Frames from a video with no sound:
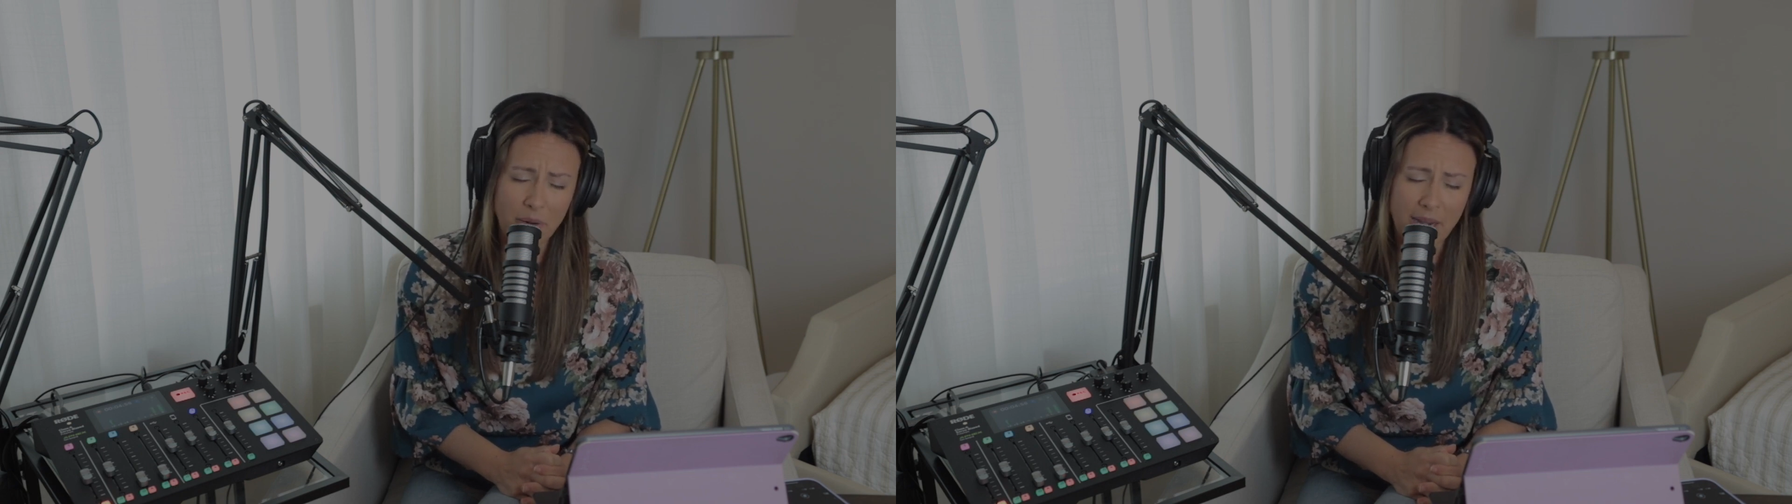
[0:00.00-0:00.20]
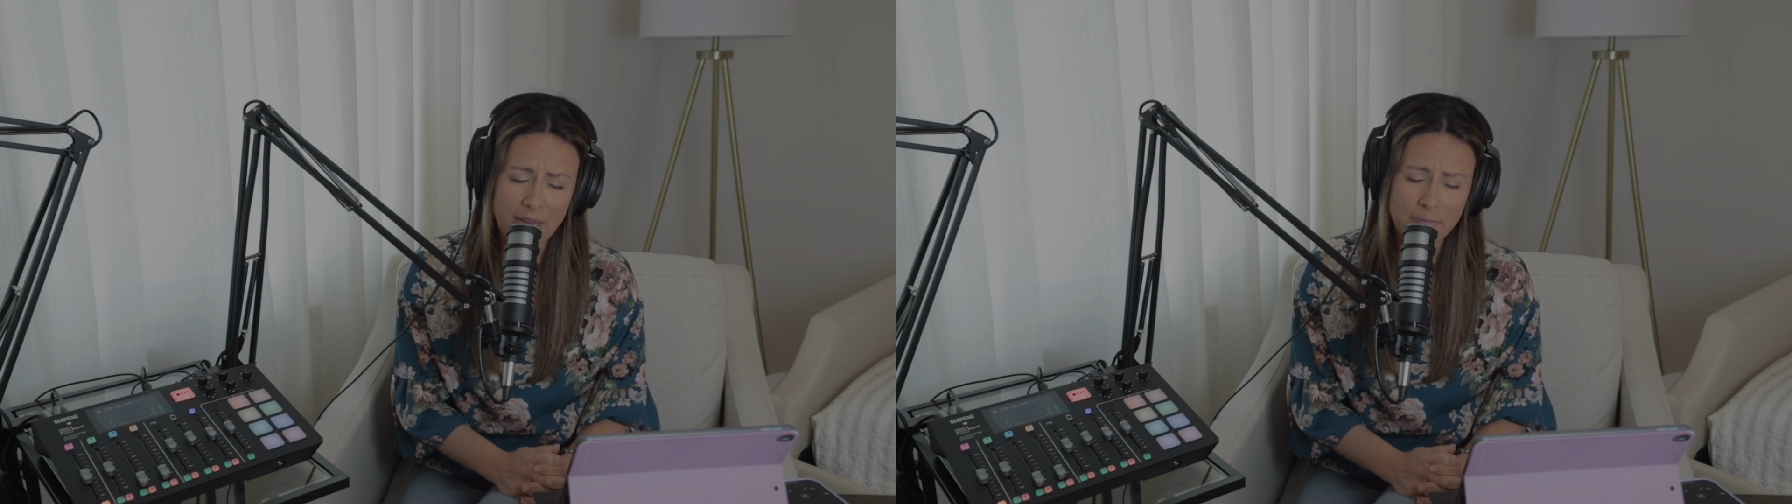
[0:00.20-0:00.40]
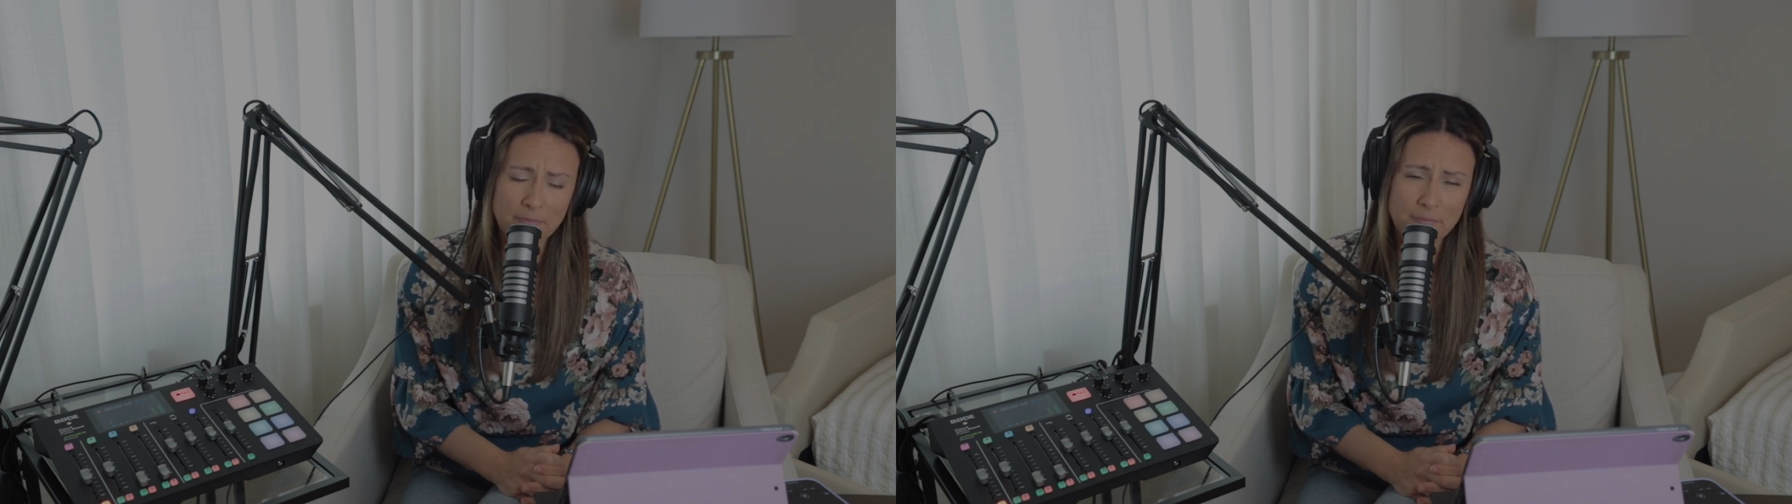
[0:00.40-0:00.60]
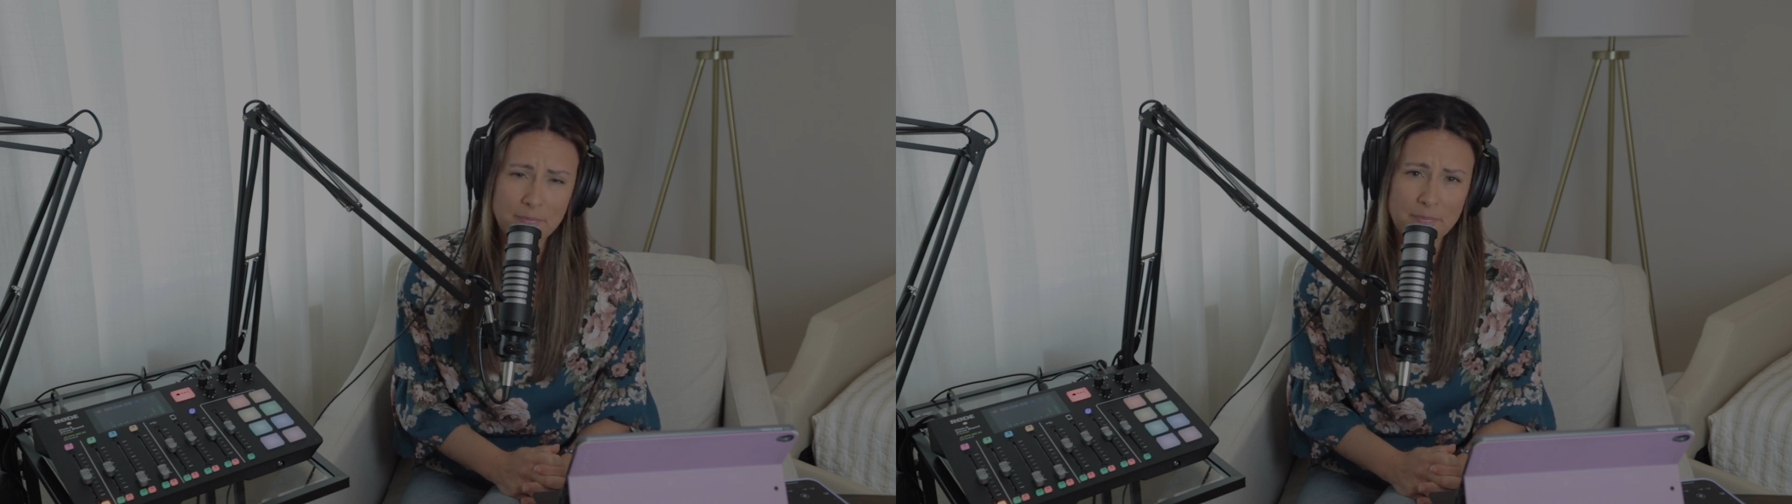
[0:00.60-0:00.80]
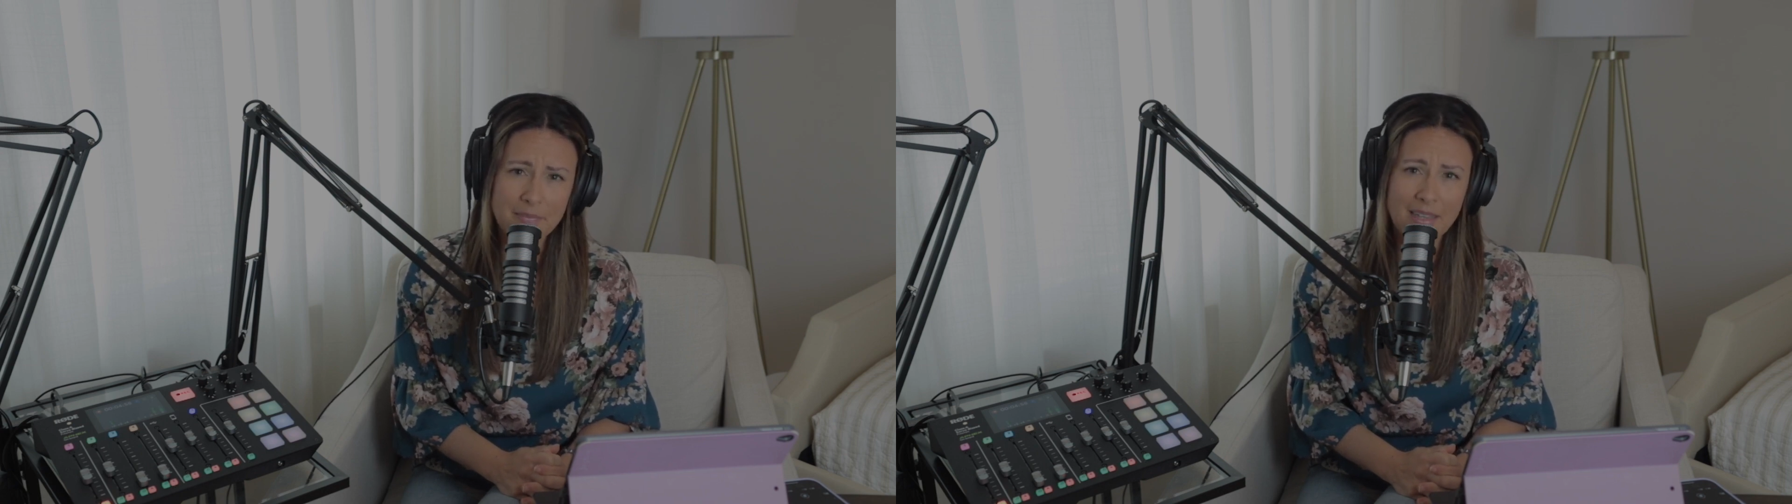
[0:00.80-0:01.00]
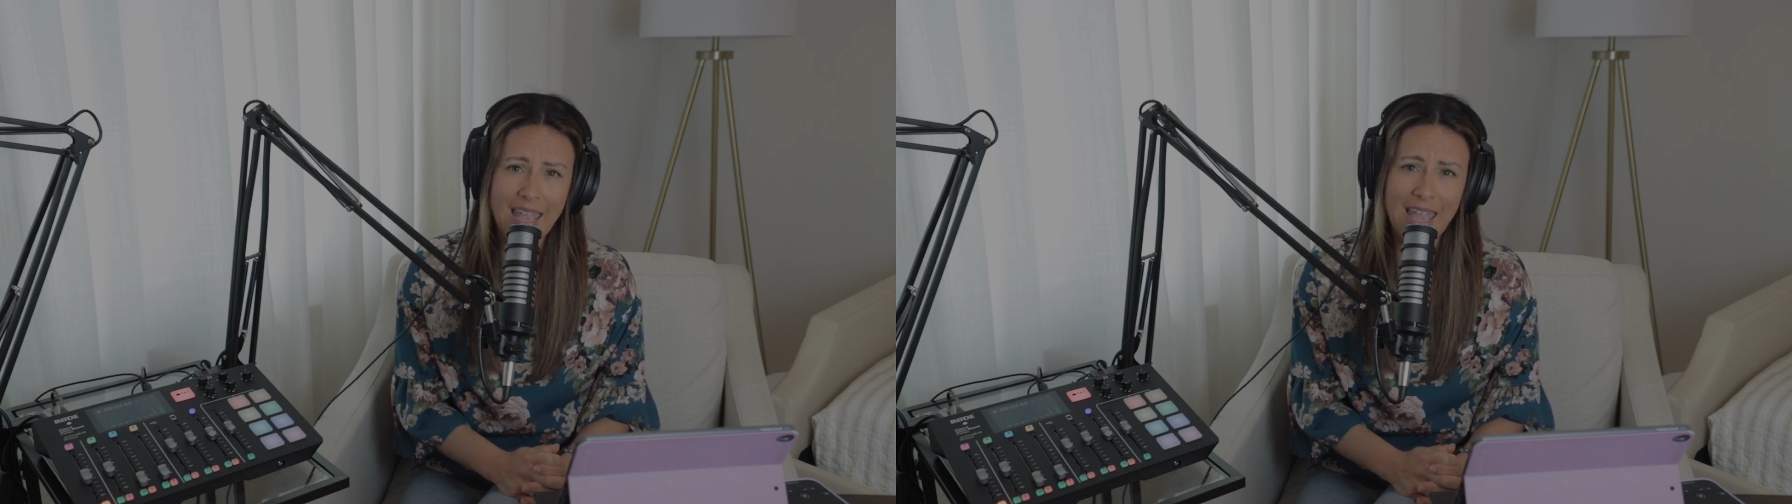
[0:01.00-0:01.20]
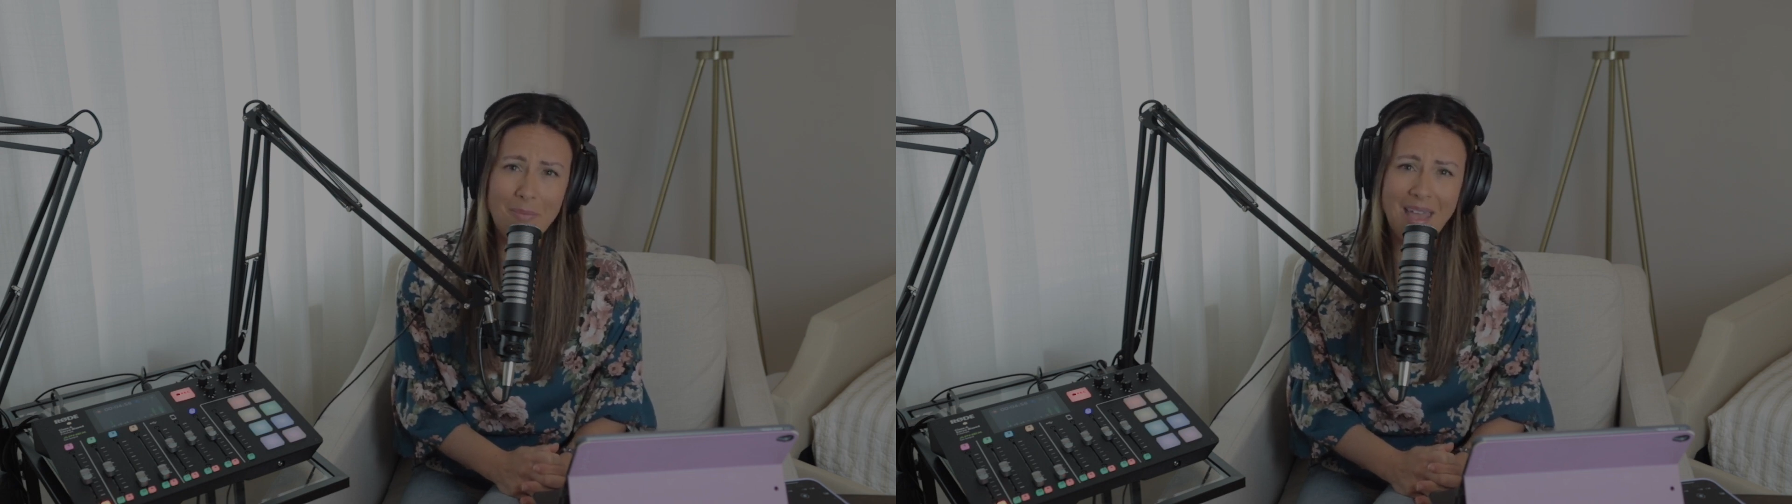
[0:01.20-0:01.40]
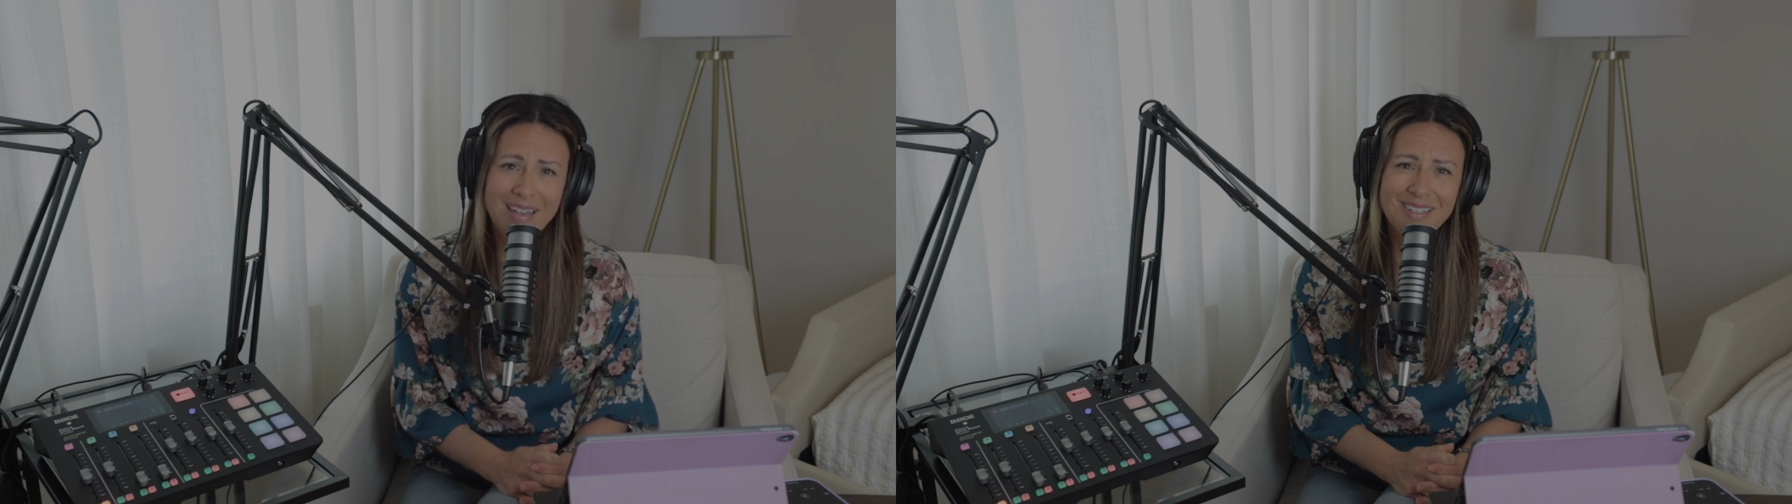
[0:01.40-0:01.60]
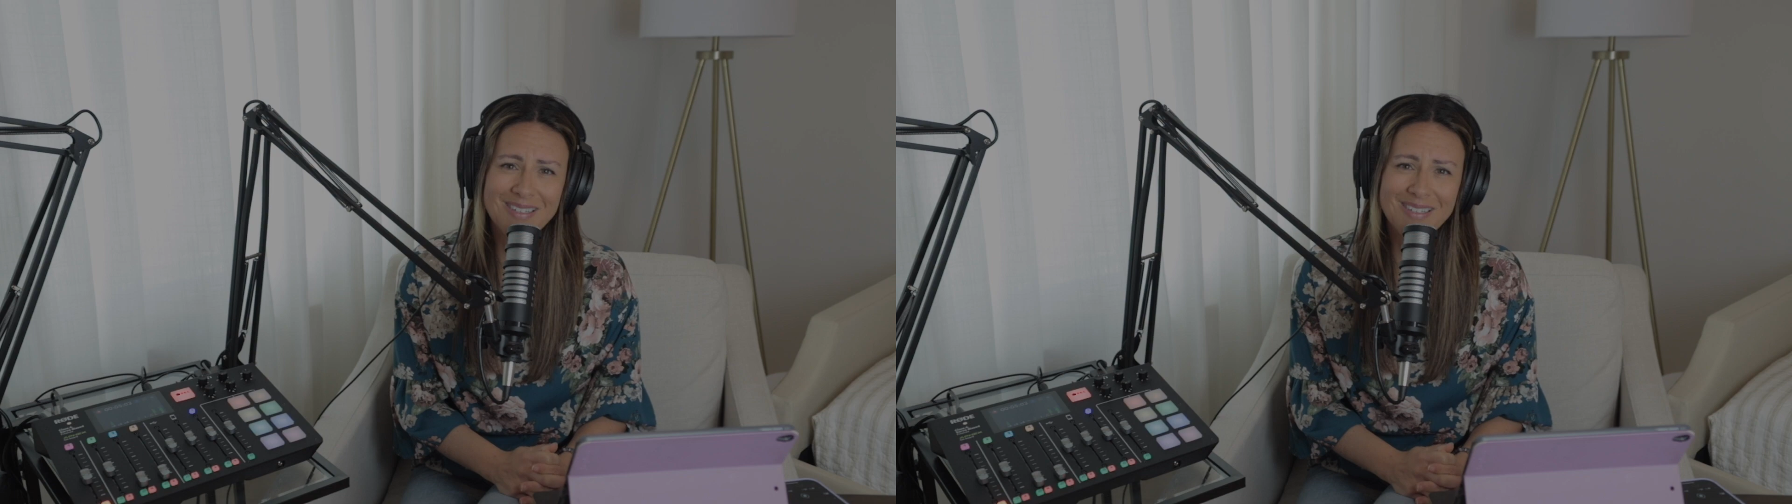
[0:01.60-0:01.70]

pray. Amen.